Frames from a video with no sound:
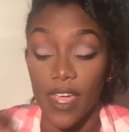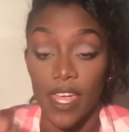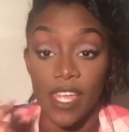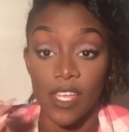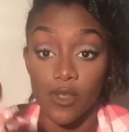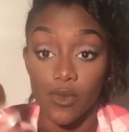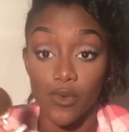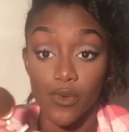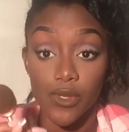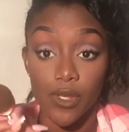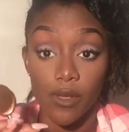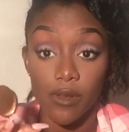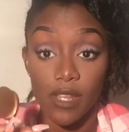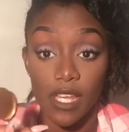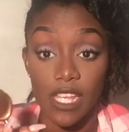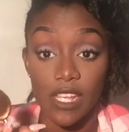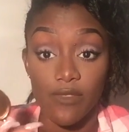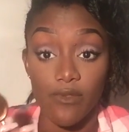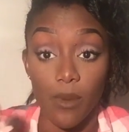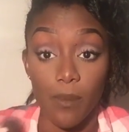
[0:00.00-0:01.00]
It's also
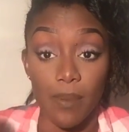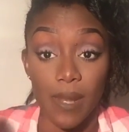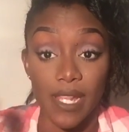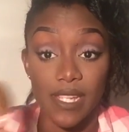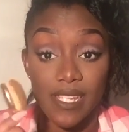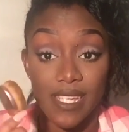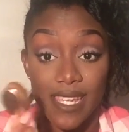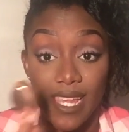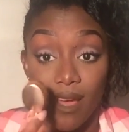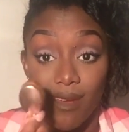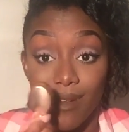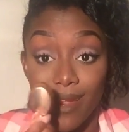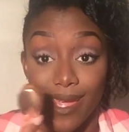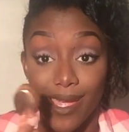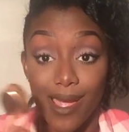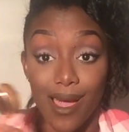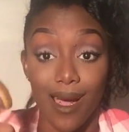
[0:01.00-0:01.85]
nice for blending out like